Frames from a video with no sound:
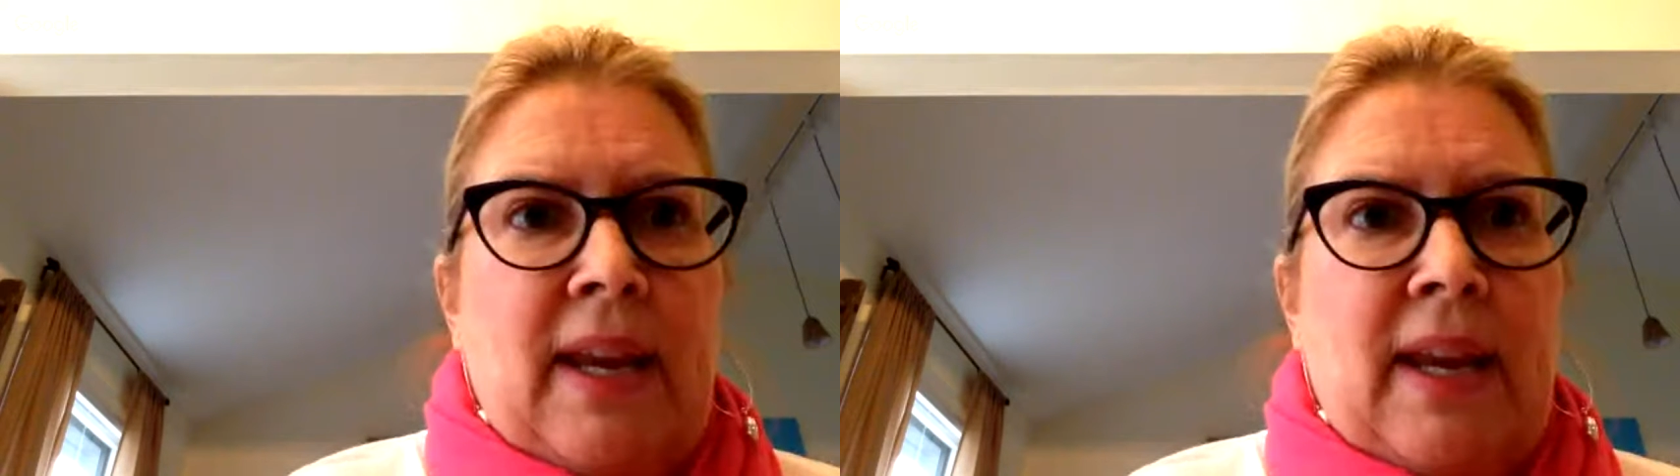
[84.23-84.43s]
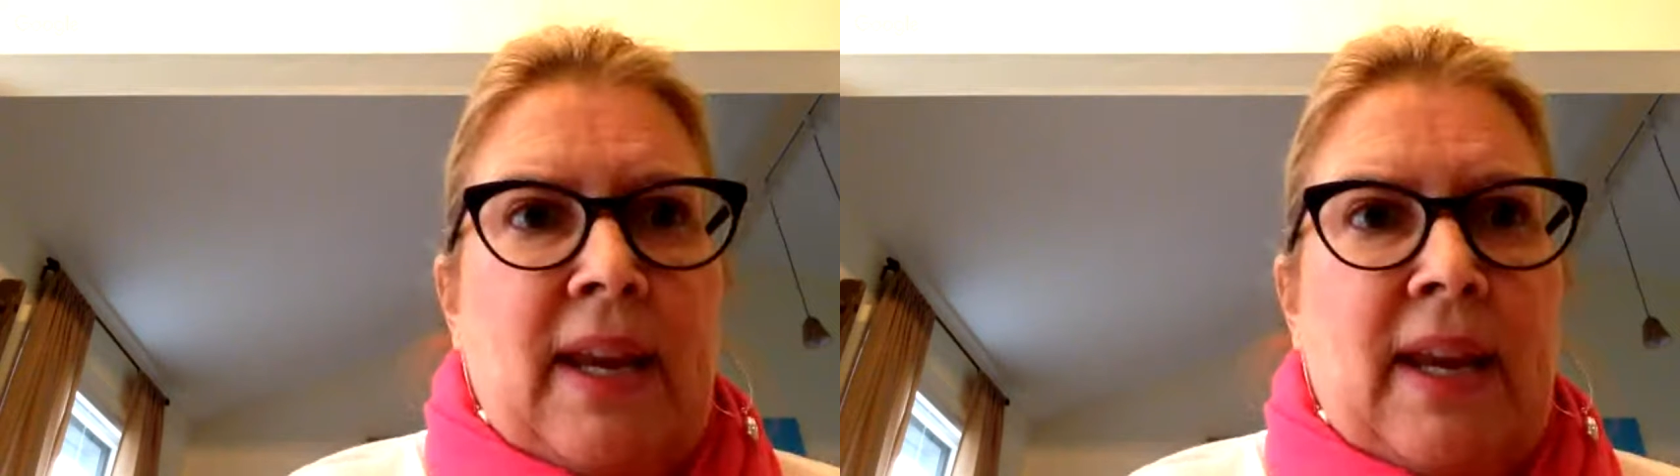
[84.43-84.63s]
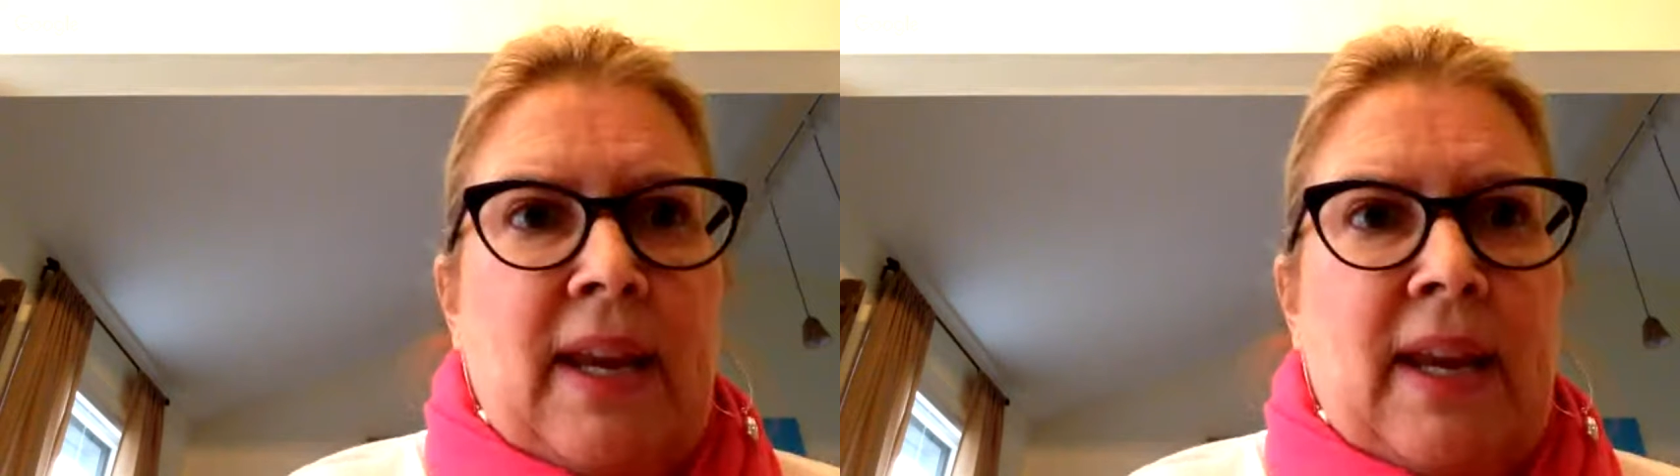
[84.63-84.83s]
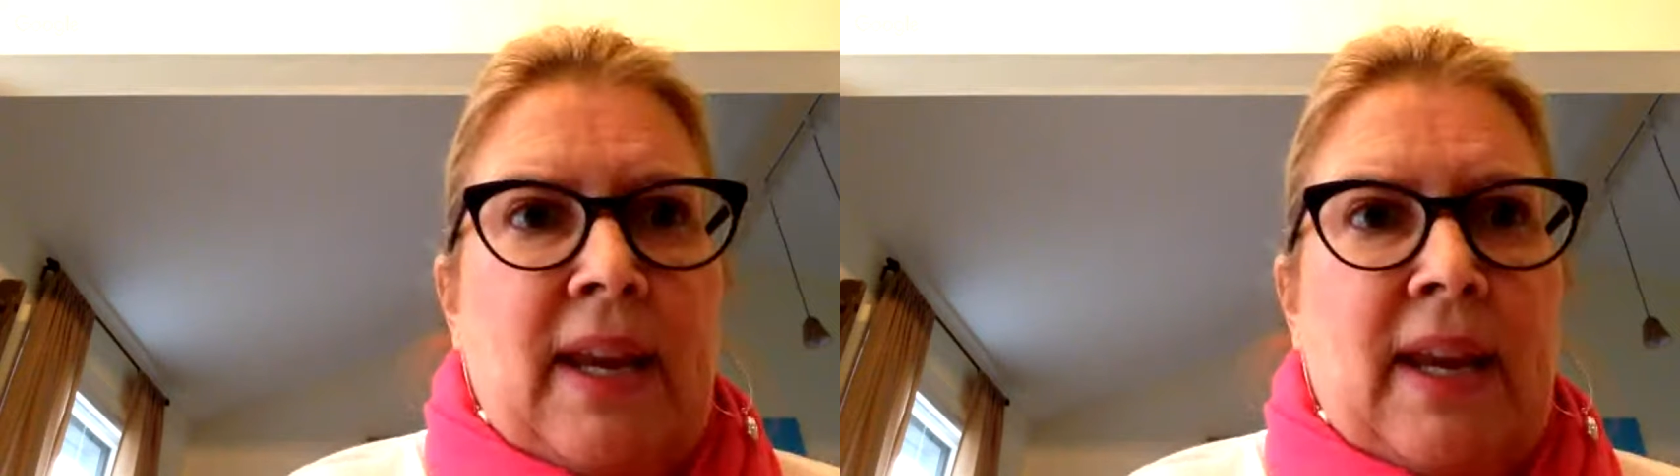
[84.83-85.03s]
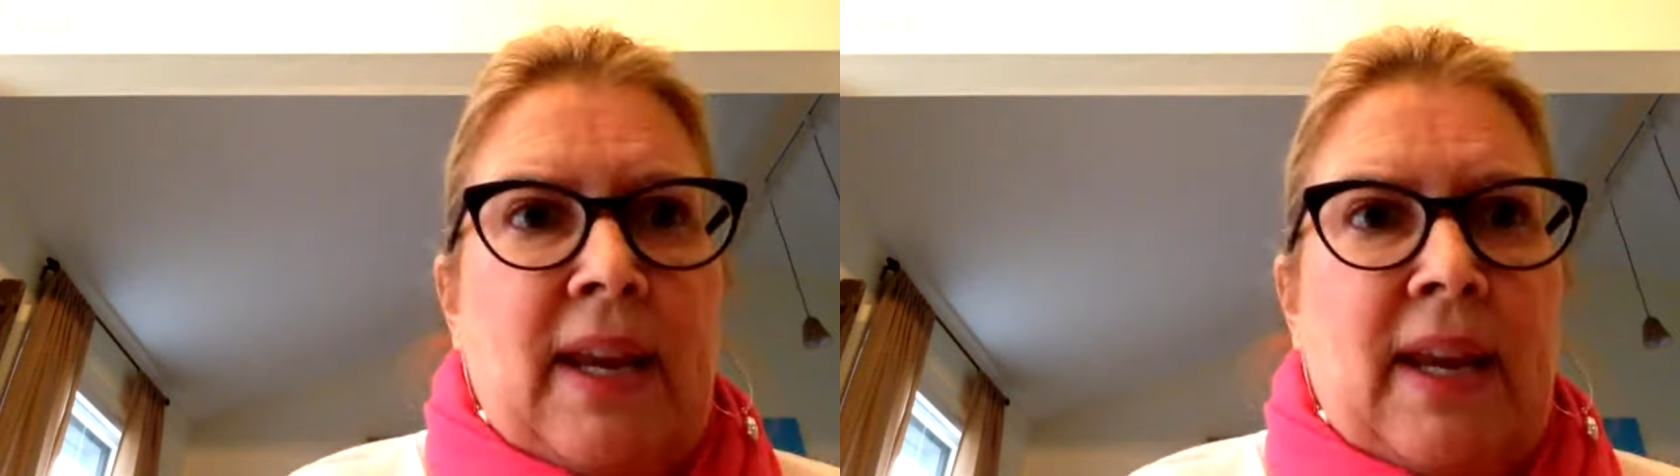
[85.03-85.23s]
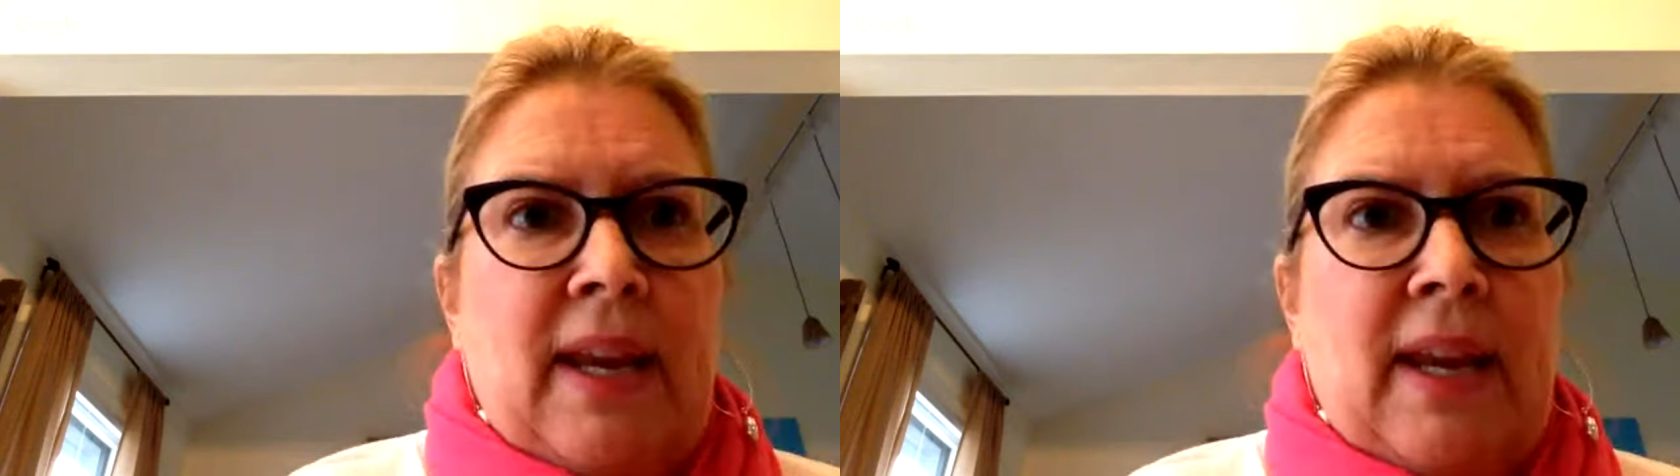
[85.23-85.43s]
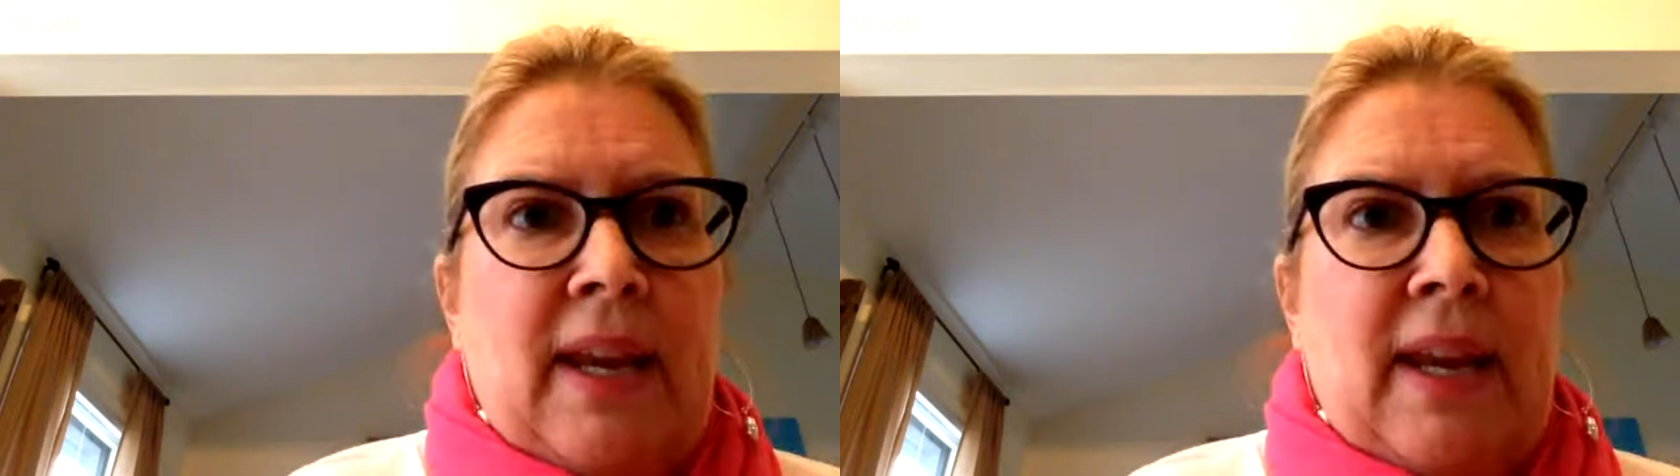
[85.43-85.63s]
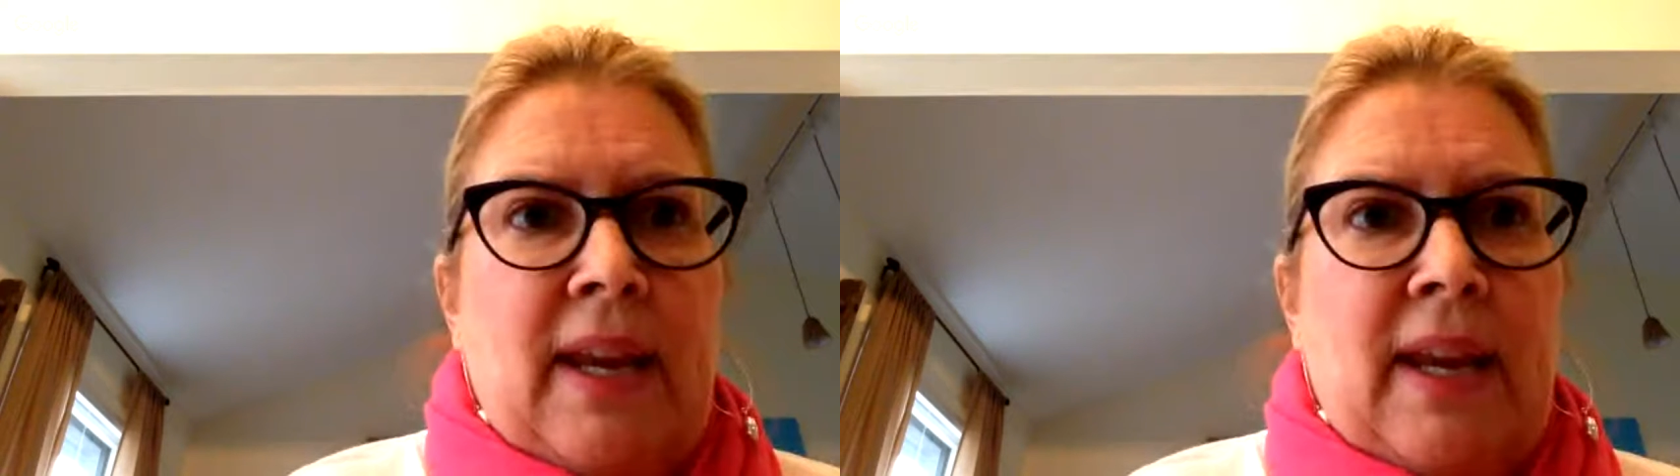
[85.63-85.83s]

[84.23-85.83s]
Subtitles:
bad. So I wanted